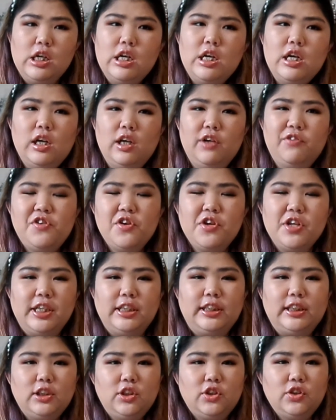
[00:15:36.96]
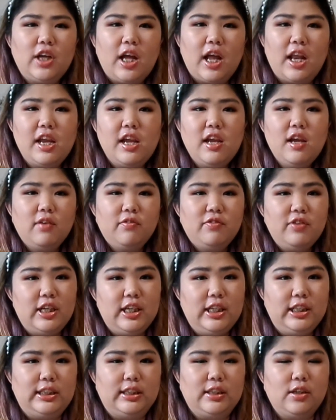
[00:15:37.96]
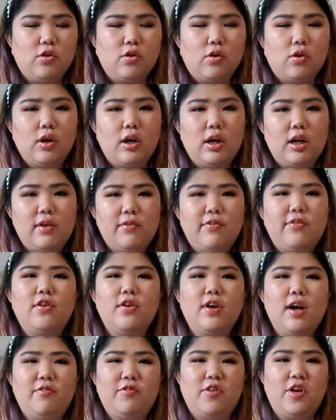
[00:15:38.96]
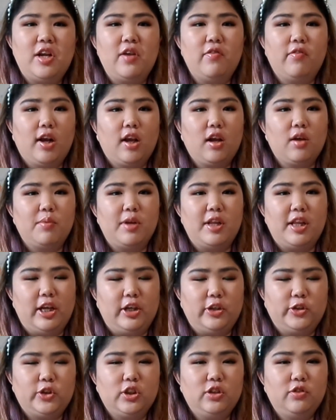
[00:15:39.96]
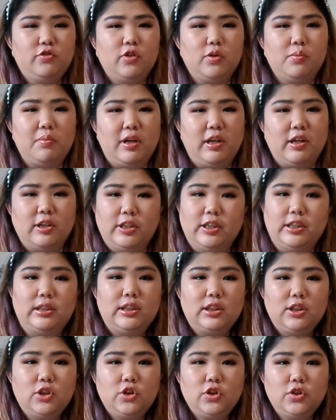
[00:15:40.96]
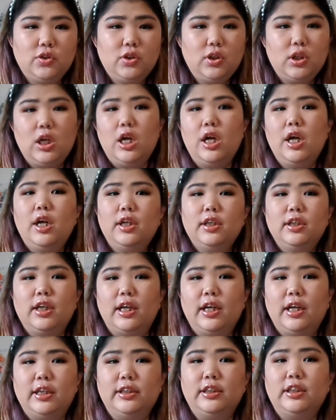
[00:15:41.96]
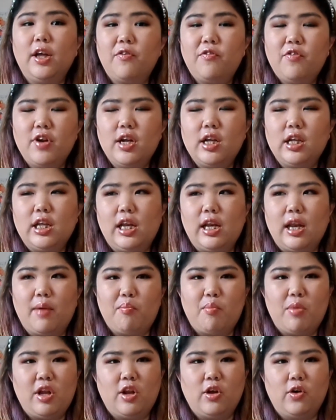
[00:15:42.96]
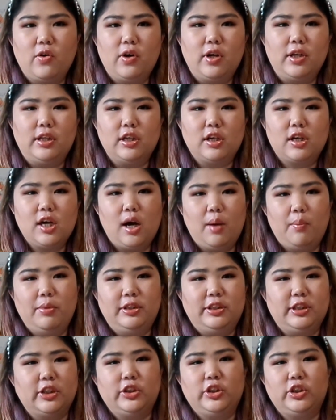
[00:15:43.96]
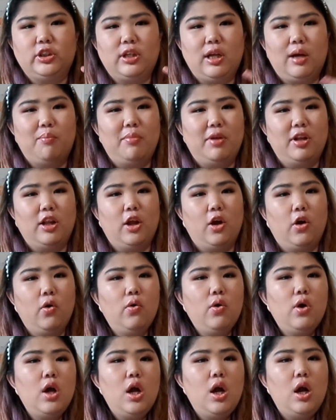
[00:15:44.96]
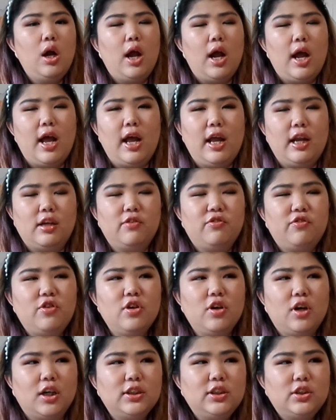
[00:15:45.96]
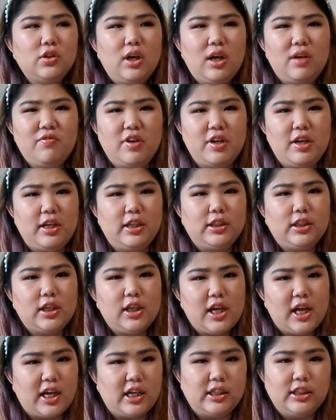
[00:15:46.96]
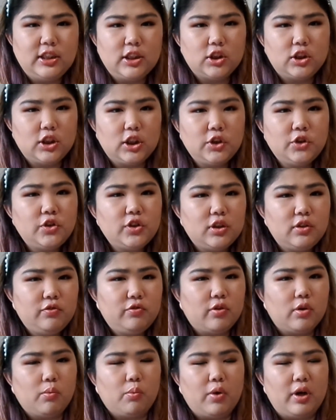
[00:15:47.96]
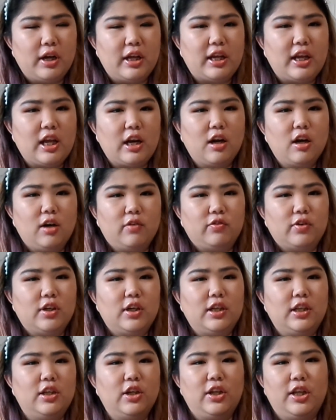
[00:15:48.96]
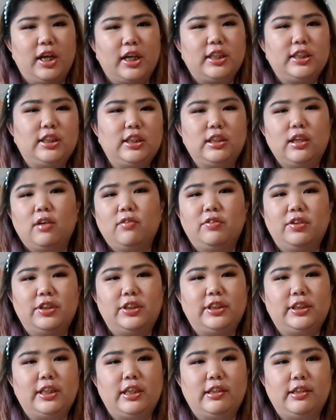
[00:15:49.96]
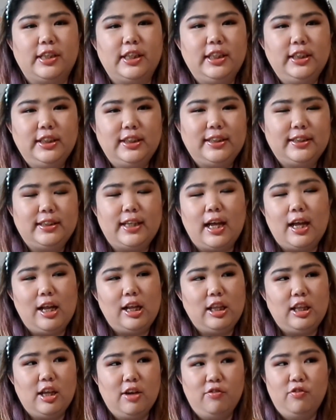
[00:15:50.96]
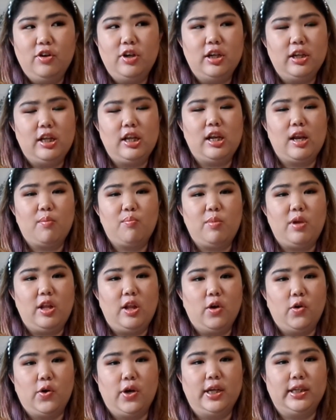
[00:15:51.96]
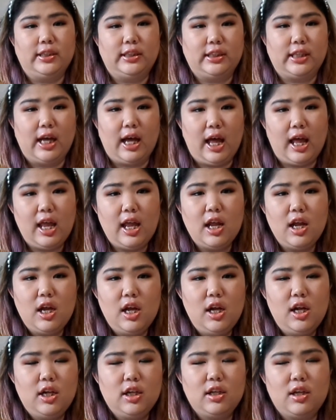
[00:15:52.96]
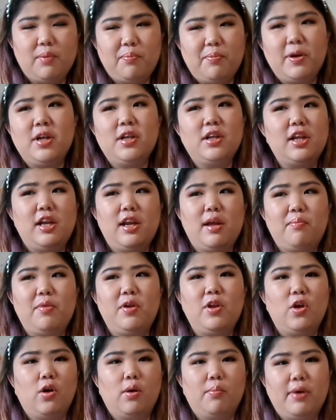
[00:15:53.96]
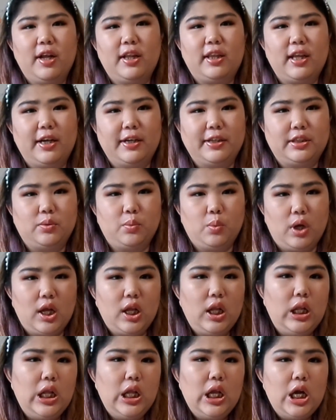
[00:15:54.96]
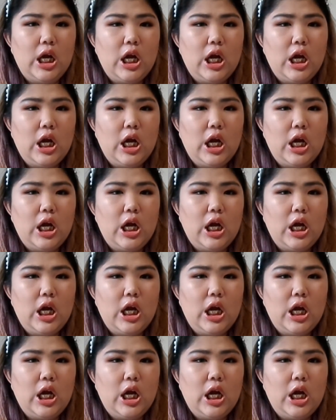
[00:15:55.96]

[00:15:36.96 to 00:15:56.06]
If you listen to any of these, or if you have any recommendation for me to listen to, then definitely let me know in the comment section down below. And if you also have any case suggestion for what I can cover in the next of the series, then definitely let me know Definitely let me know about that as well.